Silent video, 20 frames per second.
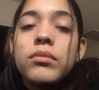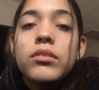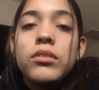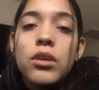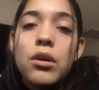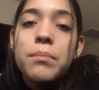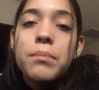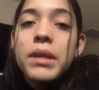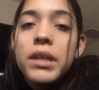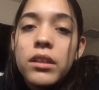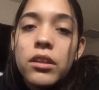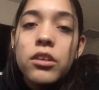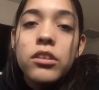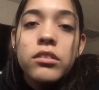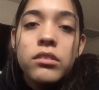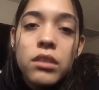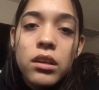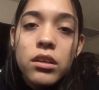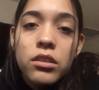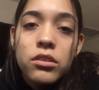so me and
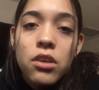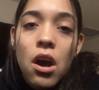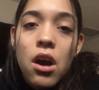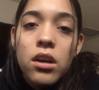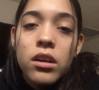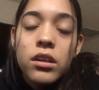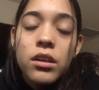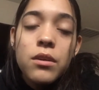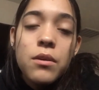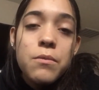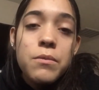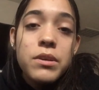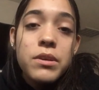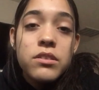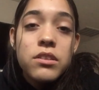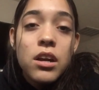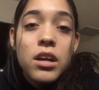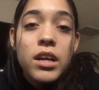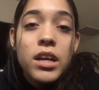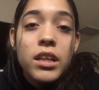her started talking, and we
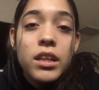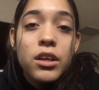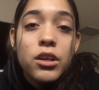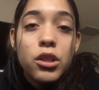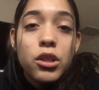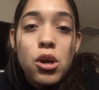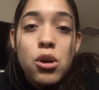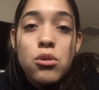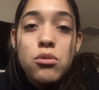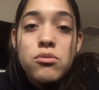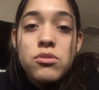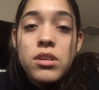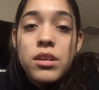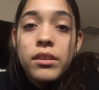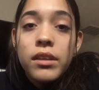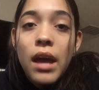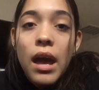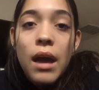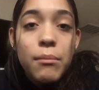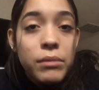started getting close,
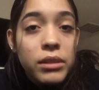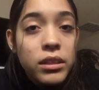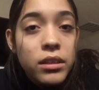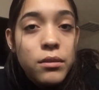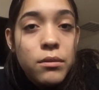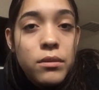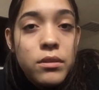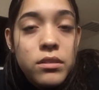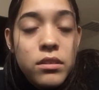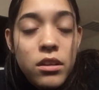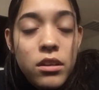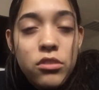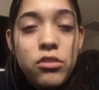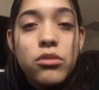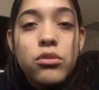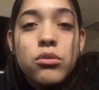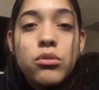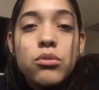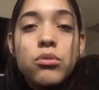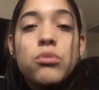and Emily was there
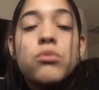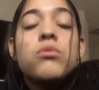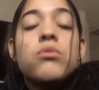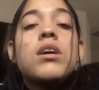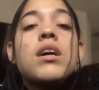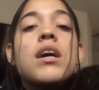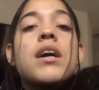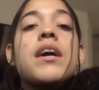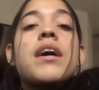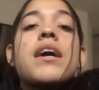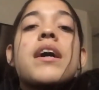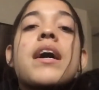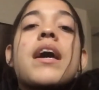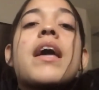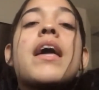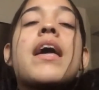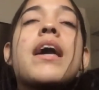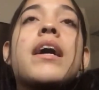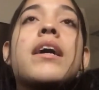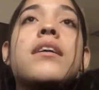too,
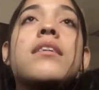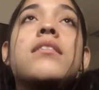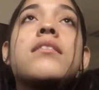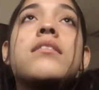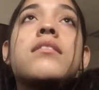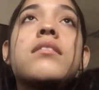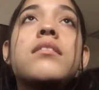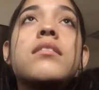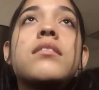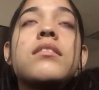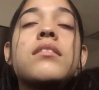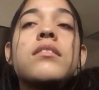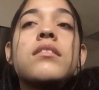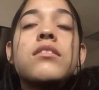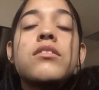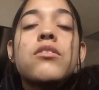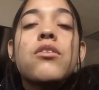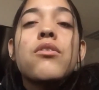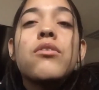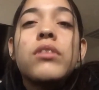and
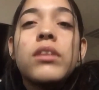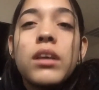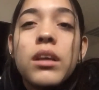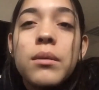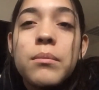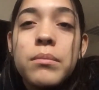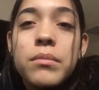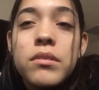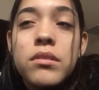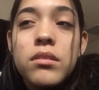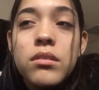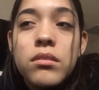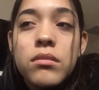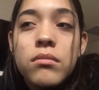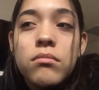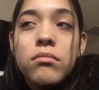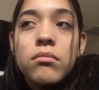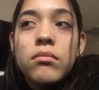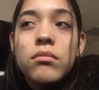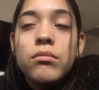this girl named,
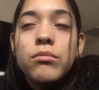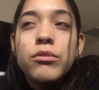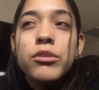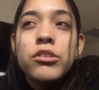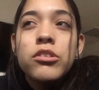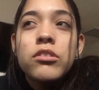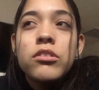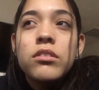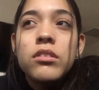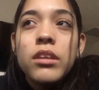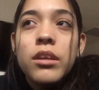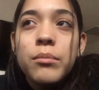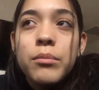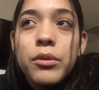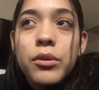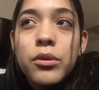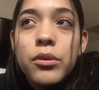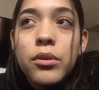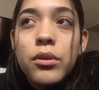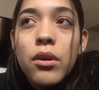we'll just name
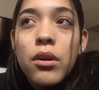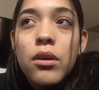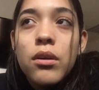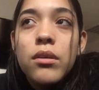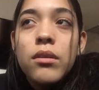her